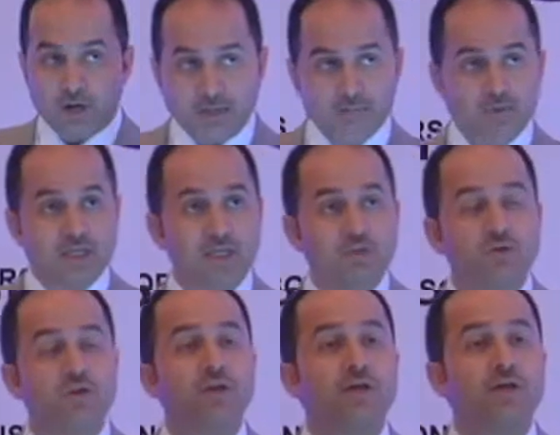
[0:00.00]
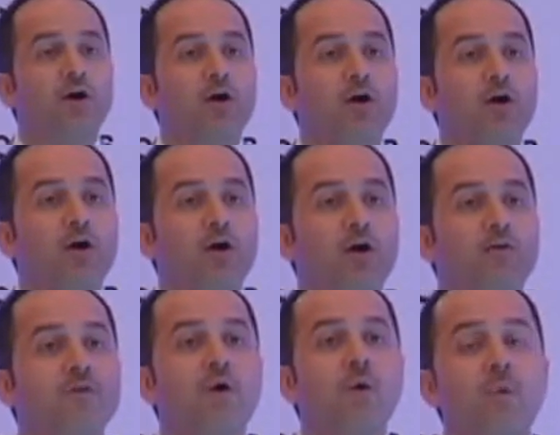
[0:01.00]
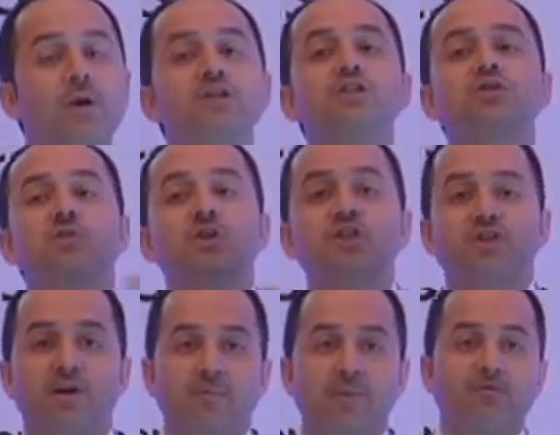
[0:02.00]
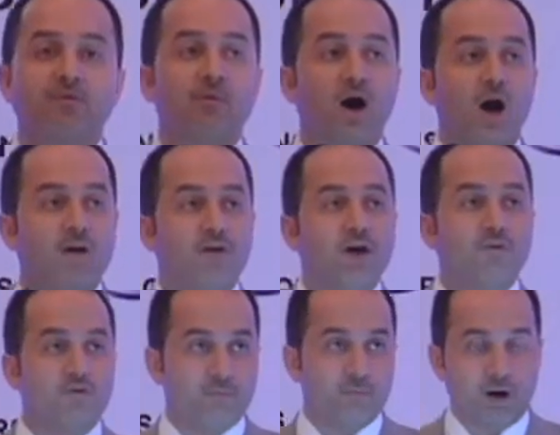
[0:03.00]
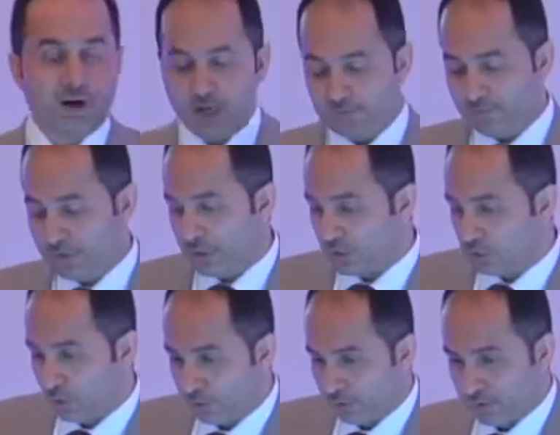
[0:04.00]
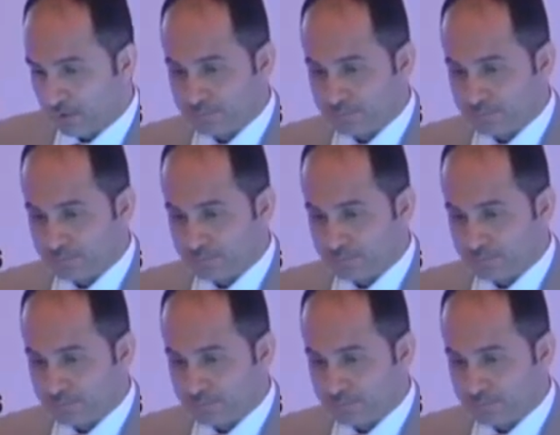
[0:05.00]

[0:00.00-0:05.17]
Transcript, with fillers: handbook, which are going to show you later on, about when to switch therapy from, I, from uh, IV to oral.